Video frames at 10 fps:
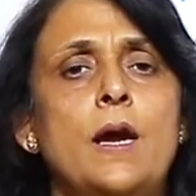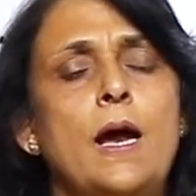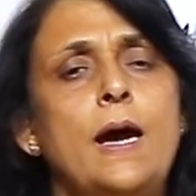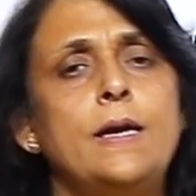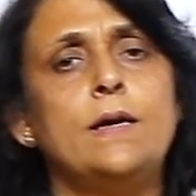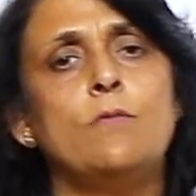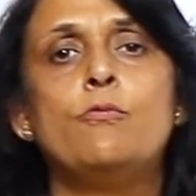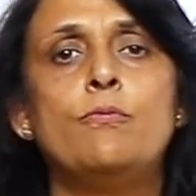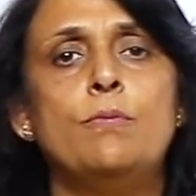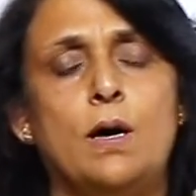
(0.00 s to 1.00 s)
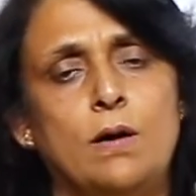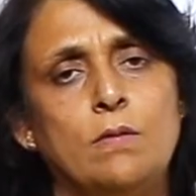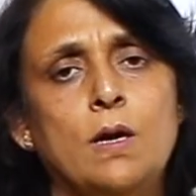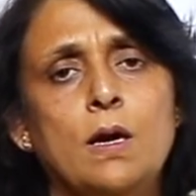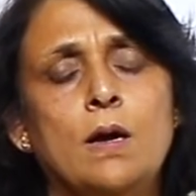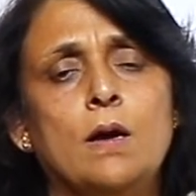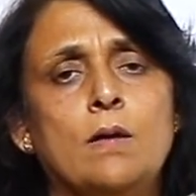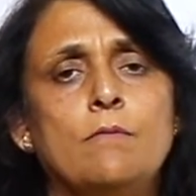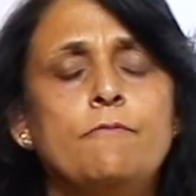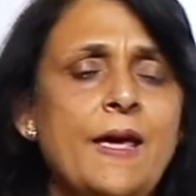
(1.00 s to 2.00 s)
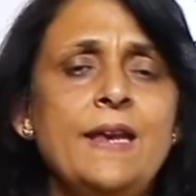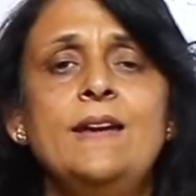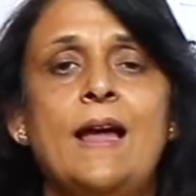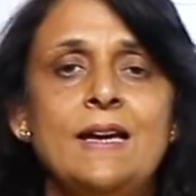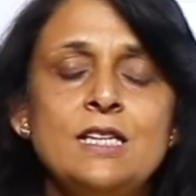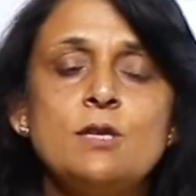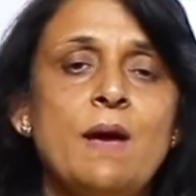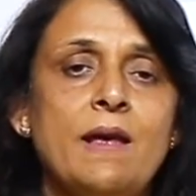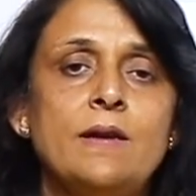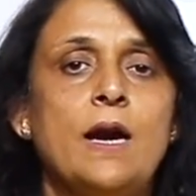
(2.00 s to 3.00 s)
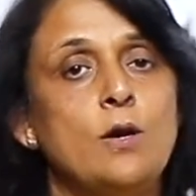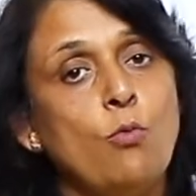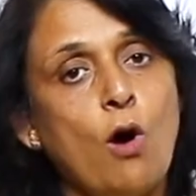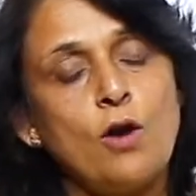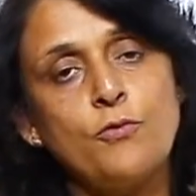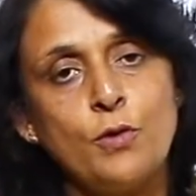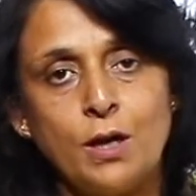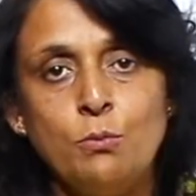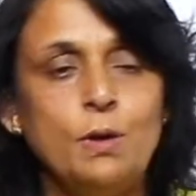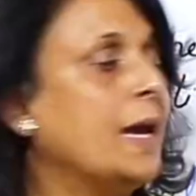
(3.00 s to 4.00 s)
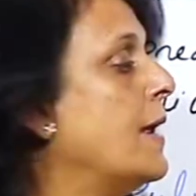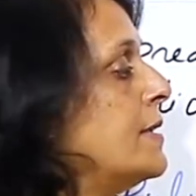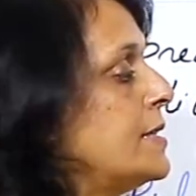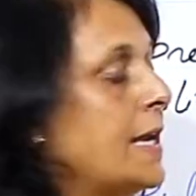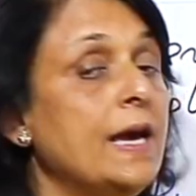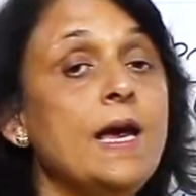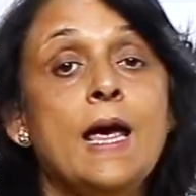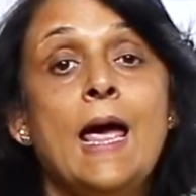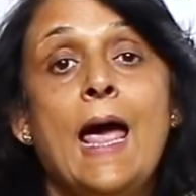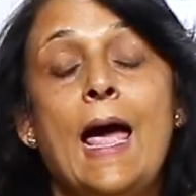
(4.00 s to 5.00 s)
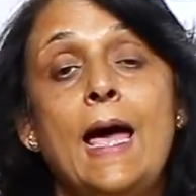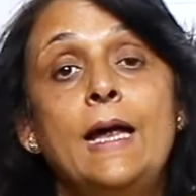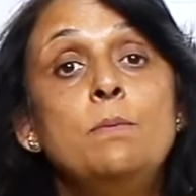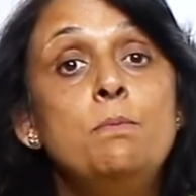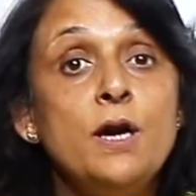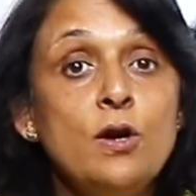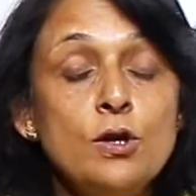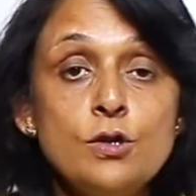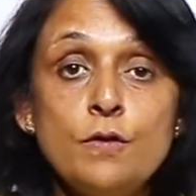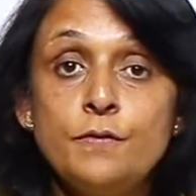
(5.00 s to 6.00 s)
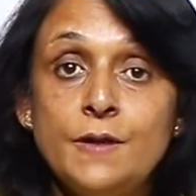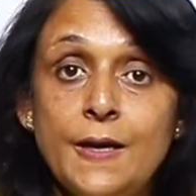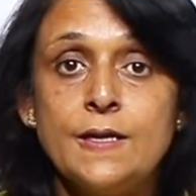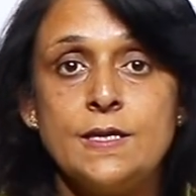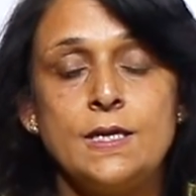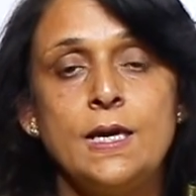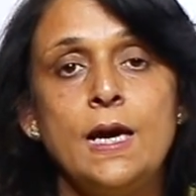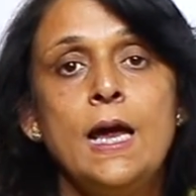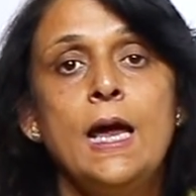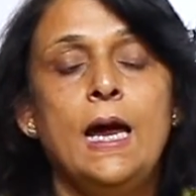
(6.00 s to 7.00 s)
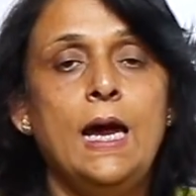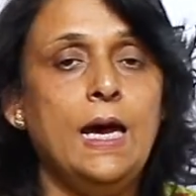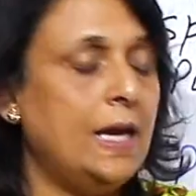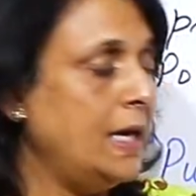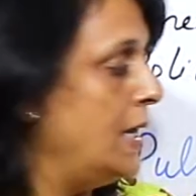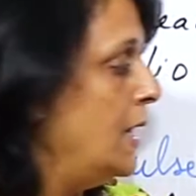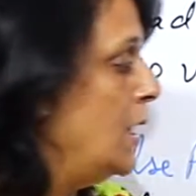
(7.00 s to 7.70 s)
at a uh, very nice manner at war footing we can say and because of this in